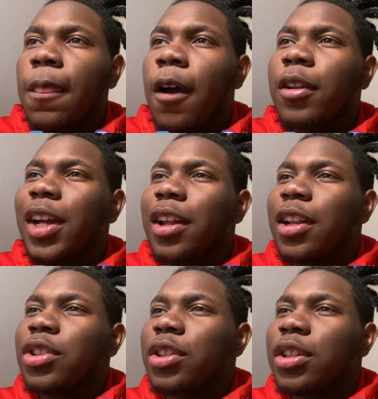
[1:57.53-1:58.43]
I am like how they
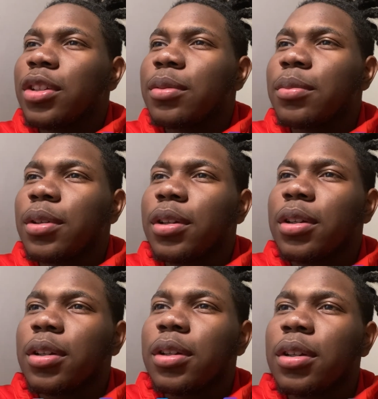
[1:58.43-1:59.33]
treat him, bro.
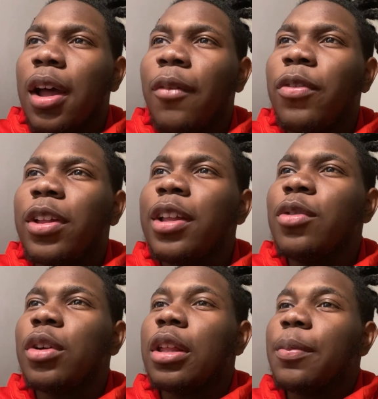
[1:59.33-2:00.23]
I feel, he
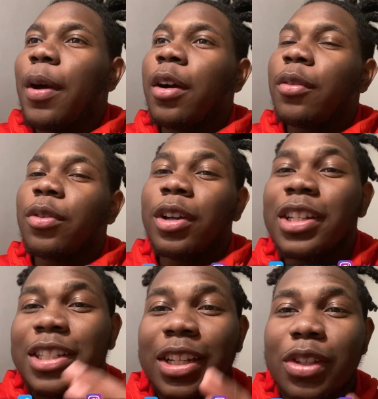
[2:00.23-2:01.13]
really powerful. He
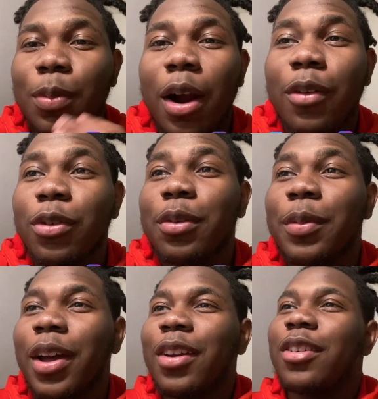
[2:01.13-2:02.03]
just seems powerful to
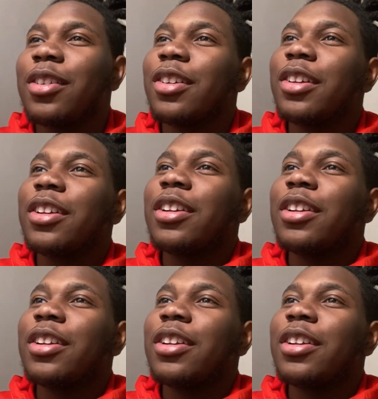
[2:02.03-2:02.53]
me. I don't know.